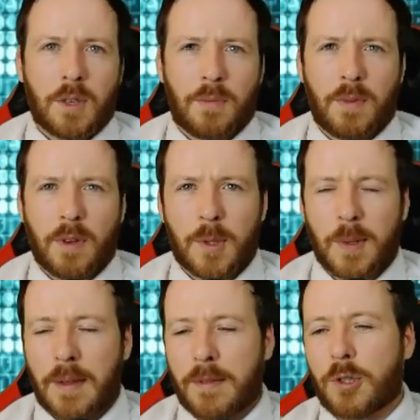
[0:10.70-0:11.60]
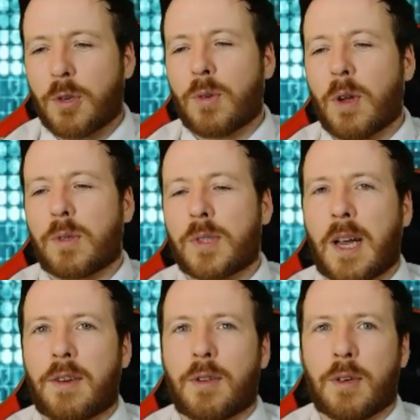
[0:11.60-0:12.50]
first we had the Juno
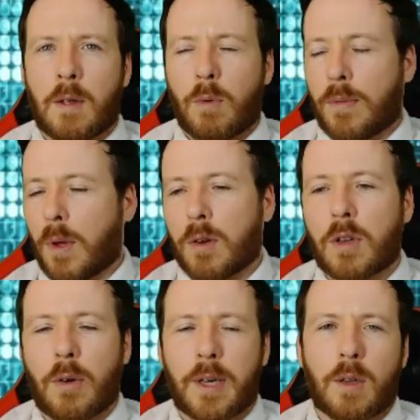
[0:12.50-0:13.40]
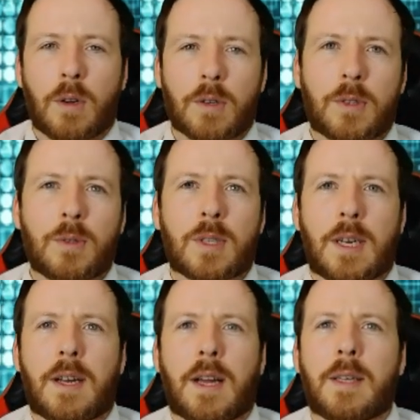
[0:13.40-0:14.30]
scandal with the ongoing lawsuits and
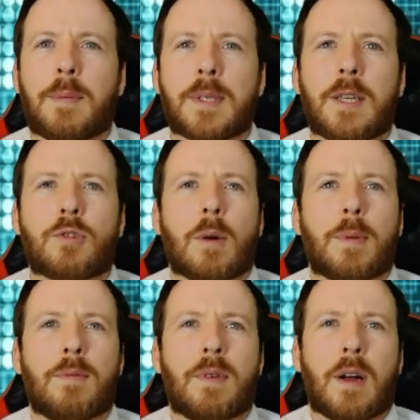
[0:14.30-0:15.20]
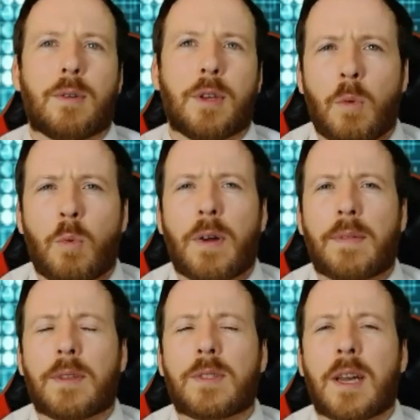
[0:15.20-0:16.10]
a 90% drop in value. We've
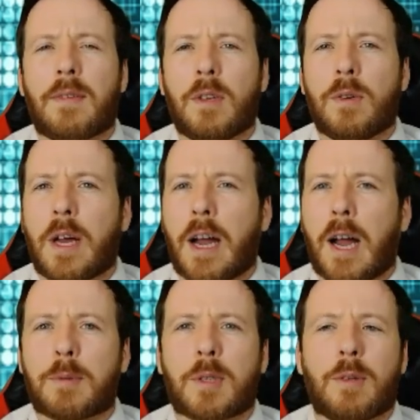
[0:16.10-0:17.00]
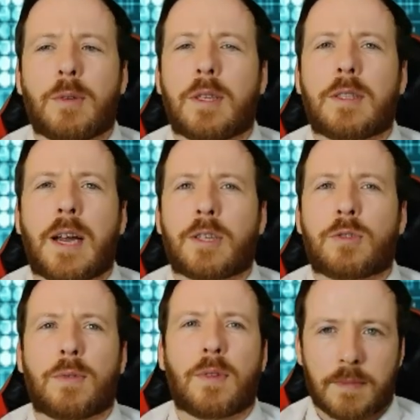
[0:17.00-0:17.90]
had the Terra Luna absolute
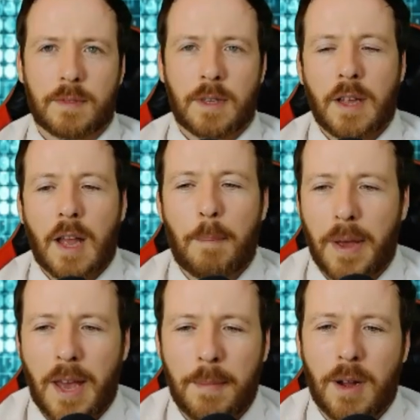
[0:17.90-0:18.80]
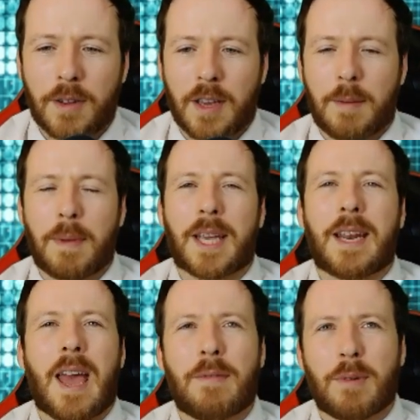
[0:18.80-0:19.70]
catastrophe, a bear market
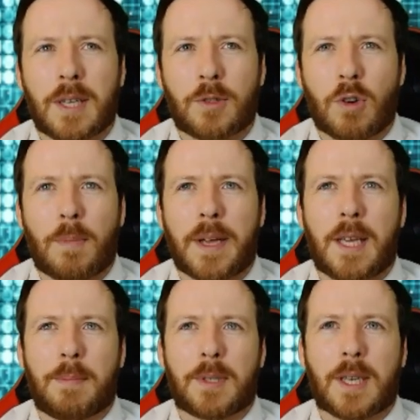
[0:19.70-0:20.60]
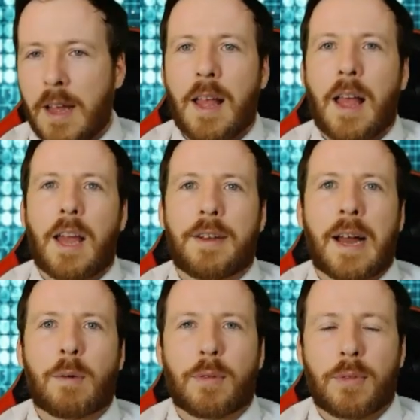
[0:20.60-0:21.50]
making everything drop 80%, and
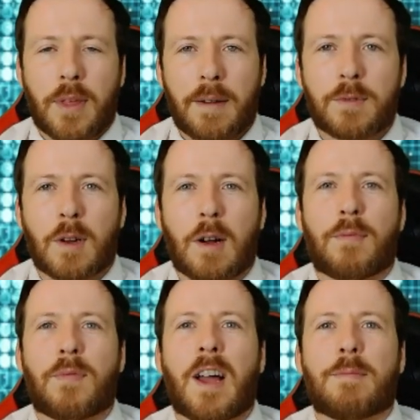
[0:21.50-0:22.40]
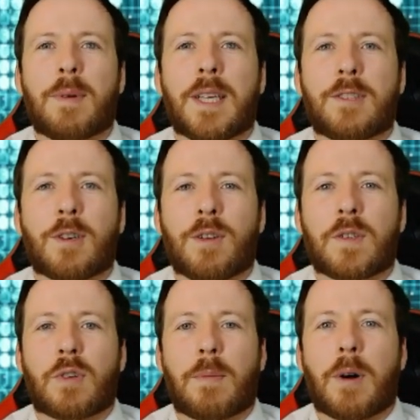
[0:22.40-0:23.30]
now a theft of $5 million
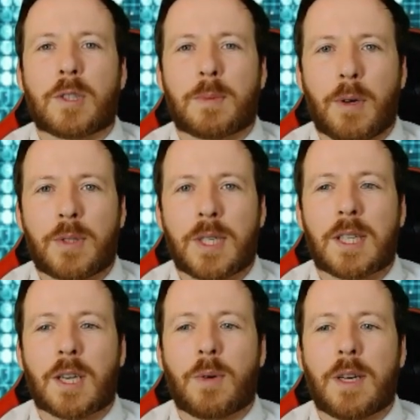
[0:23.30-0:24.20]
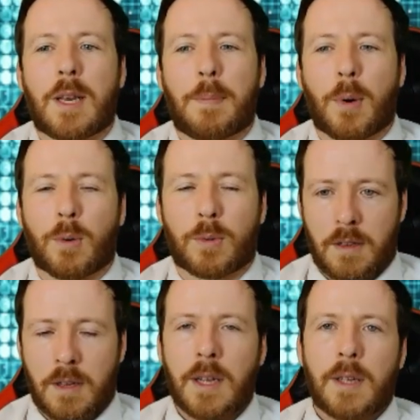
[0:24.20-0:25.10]
from Osmosis Liquidity
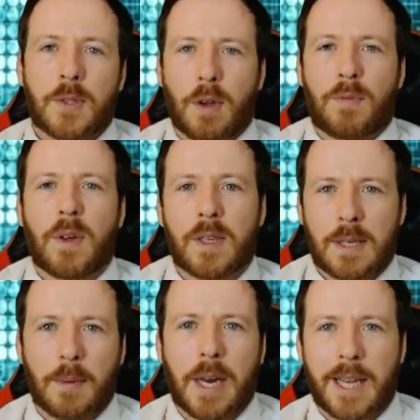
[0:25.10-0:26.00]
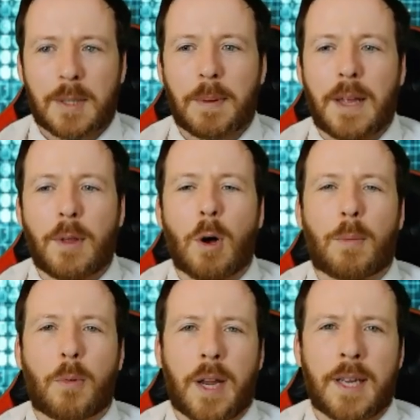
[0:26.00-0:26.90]
Pools. So first I'm going to explain the
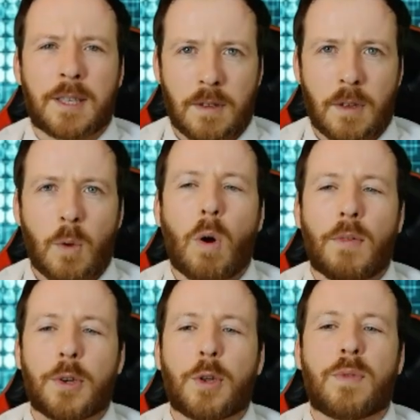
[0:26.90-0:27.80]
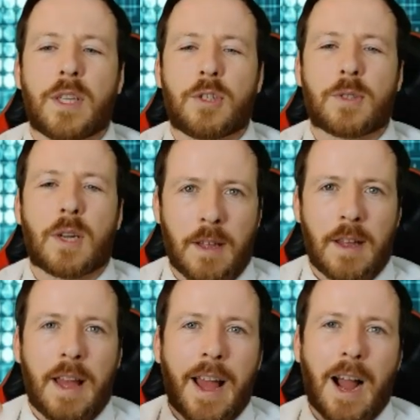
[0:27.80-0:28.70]
upgrade, what the new features are,
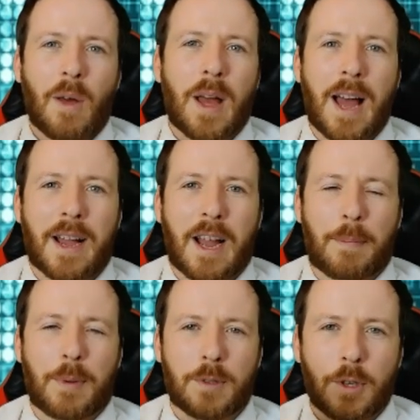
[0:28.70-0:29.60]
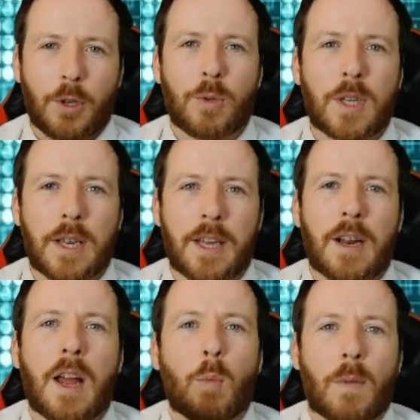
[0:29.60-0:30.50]
how the hack happened, who did it,
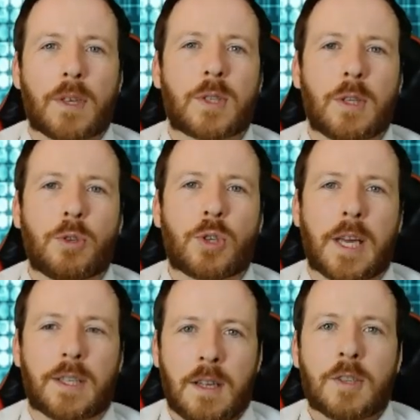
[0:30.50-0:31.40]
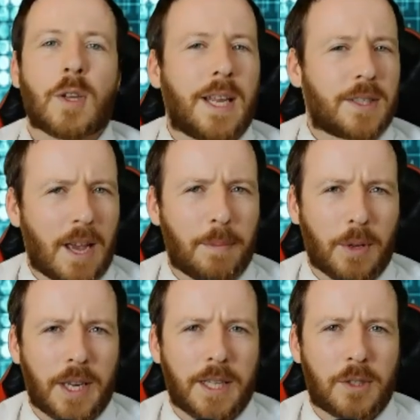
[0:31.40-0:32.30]
and what the solution is. So let's get bloody into